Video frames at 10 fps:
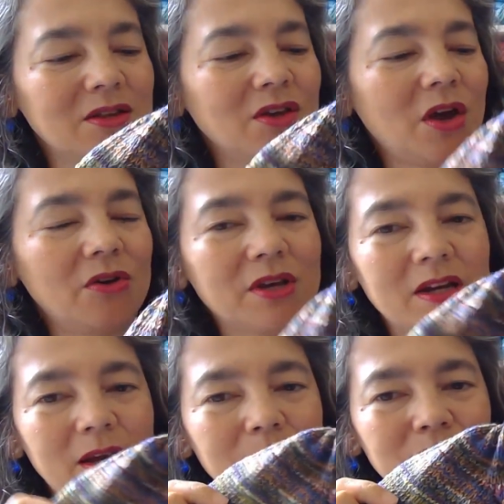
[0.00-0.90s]
the yoke
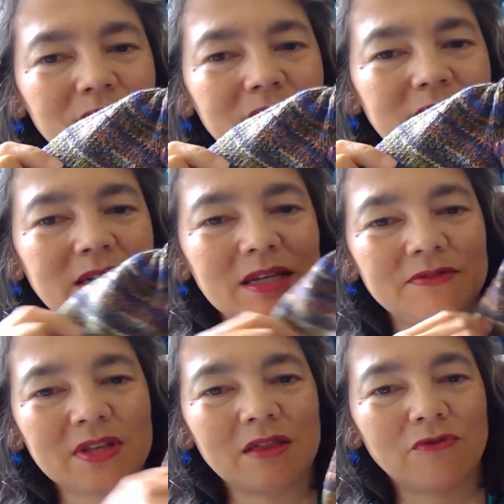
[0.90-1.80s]
and I put the
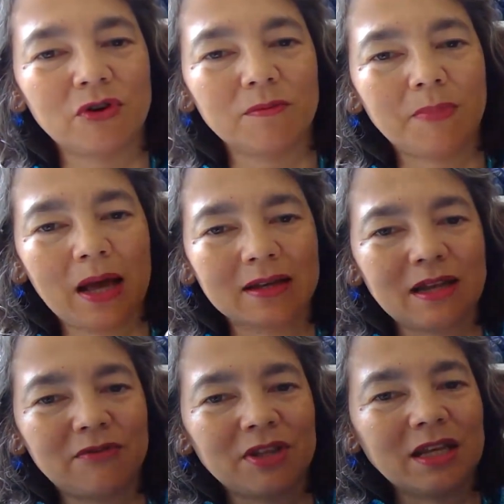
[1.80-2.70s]
sleeves and the front and back and
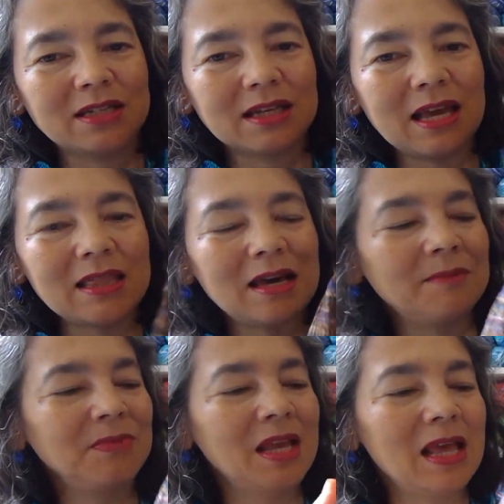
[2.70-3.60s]
everything together.
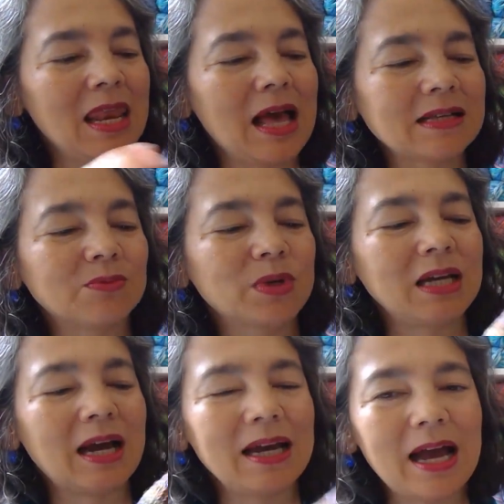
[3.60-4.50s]
Last
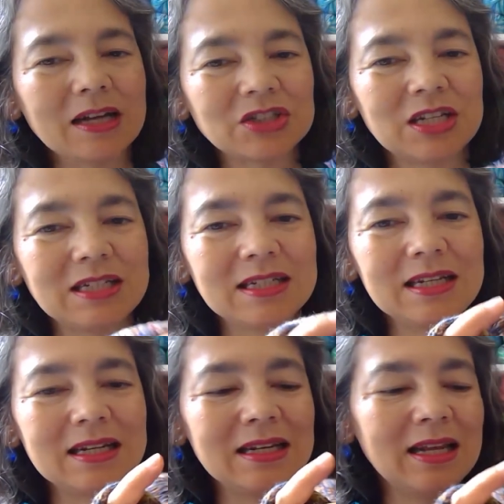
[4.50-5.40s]
week I actually
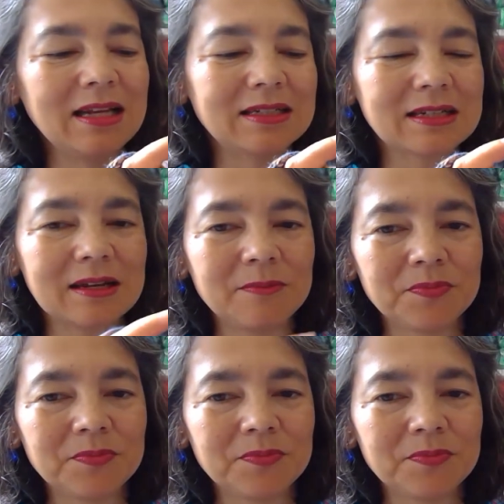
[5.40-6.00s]
didn't knit.